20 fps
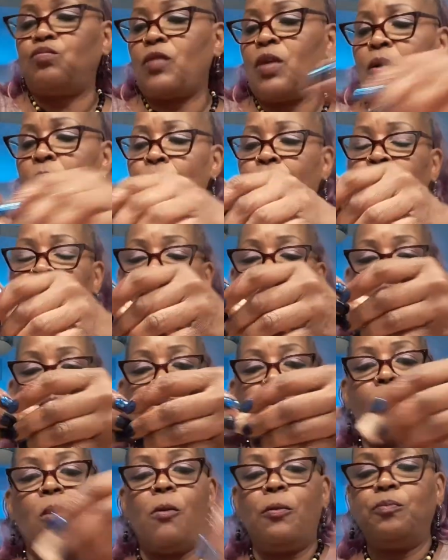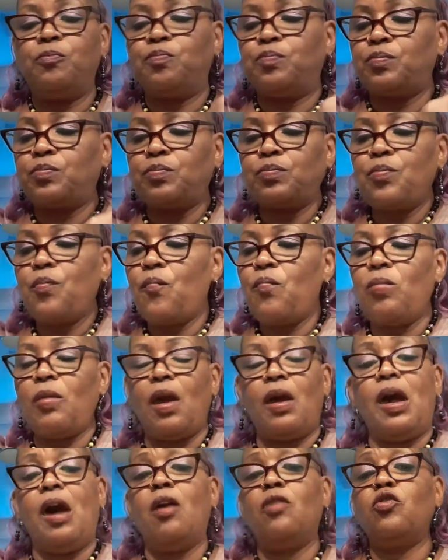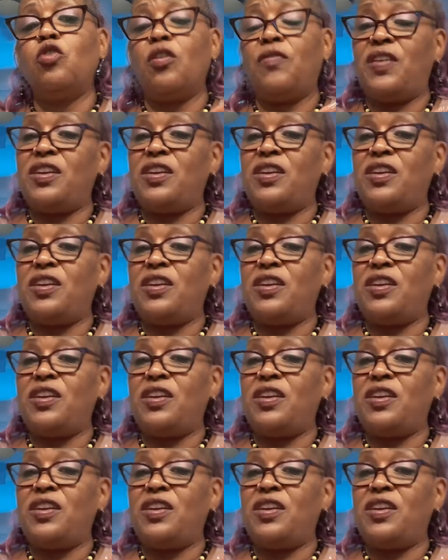I don't know if